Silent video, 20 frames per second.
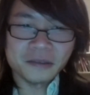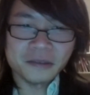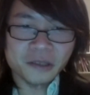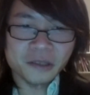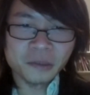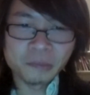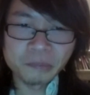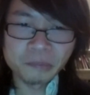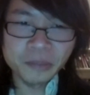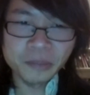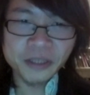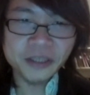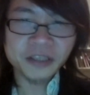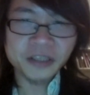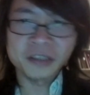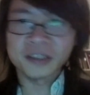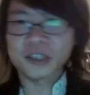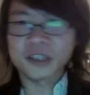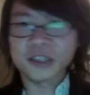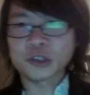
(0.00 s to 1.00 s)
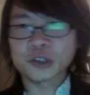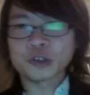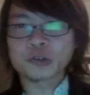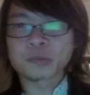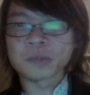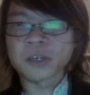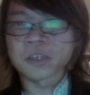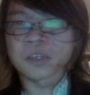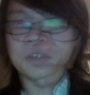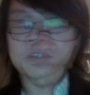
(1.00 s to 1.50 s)
the big industrial
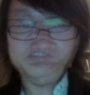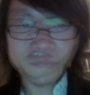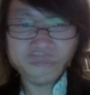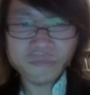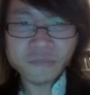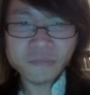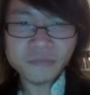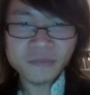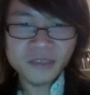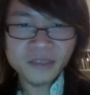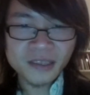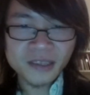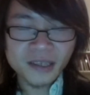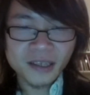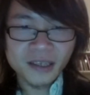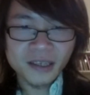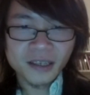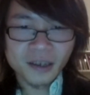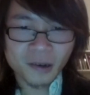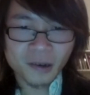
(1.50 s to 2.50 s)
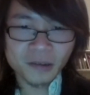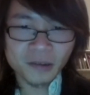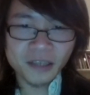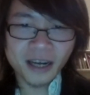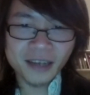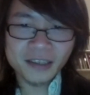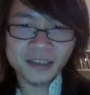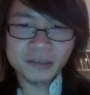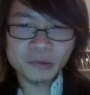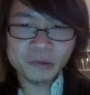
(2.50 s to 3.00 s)
players. On the
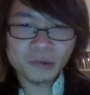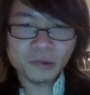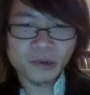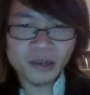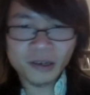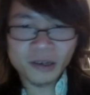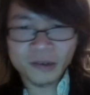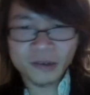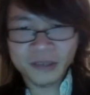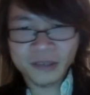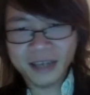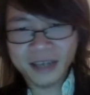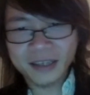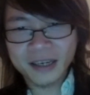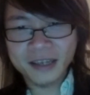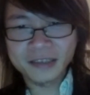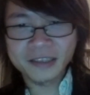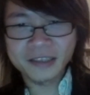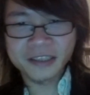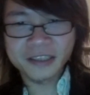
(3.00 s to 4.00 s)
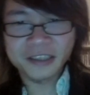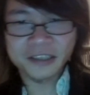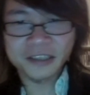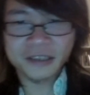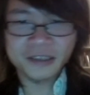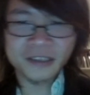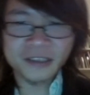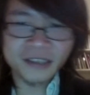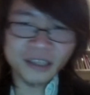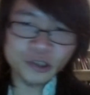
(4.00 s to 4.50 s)
other, on the other hand, these
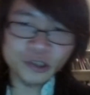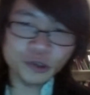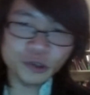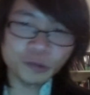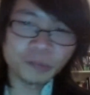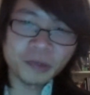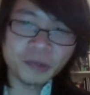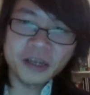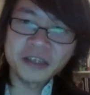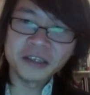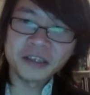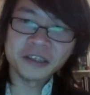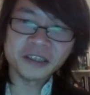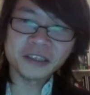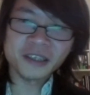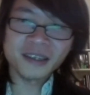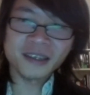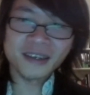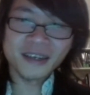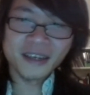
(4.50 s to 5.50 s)
industrial players,